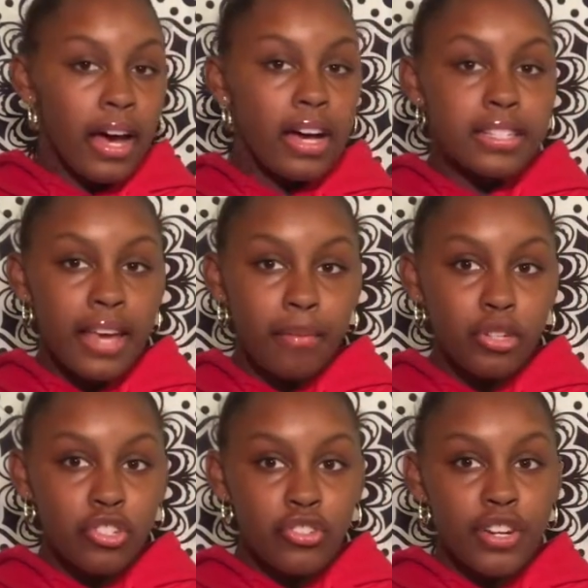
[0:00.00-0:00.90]
a
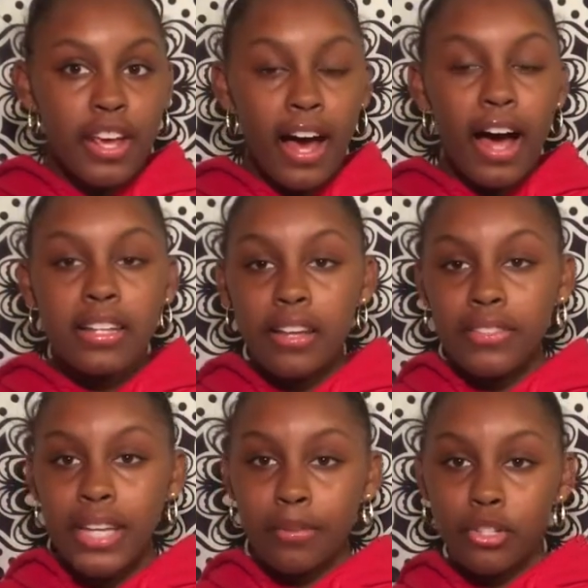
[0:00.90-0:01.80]
tapestry. I love
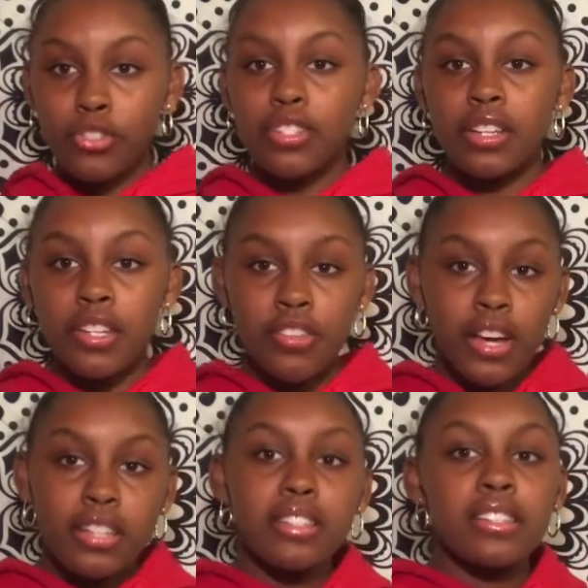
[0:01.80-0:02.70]
tapestries, as you
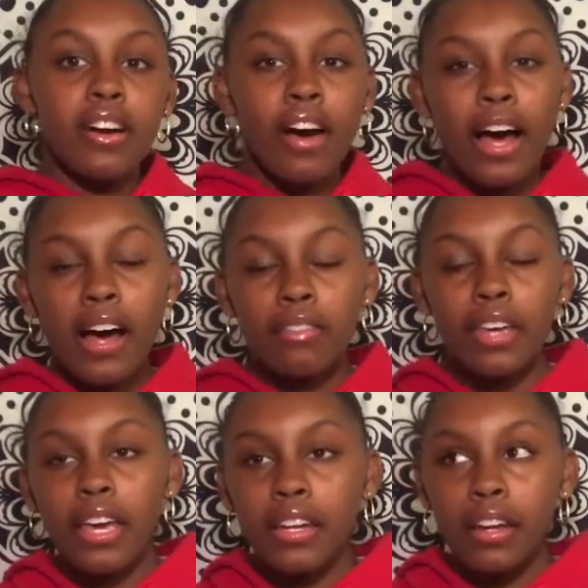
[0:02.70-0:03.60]
guys can tell. I have
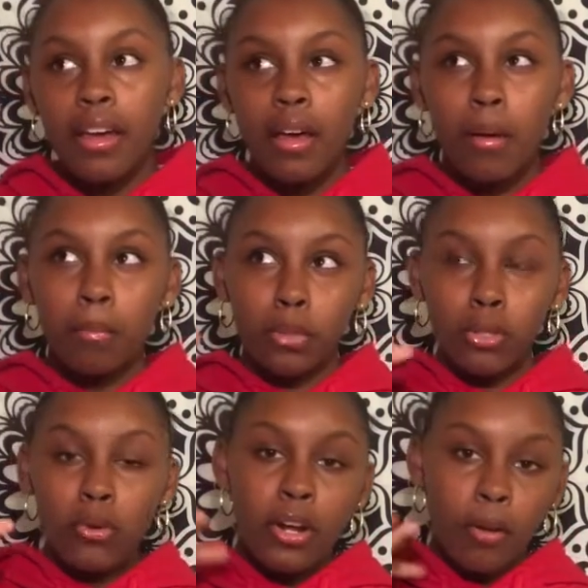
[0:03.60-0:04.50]
a
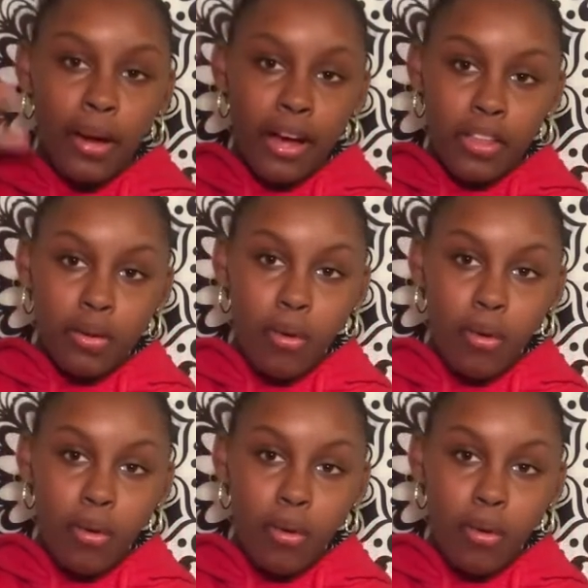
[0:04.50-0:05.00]
blue one on my other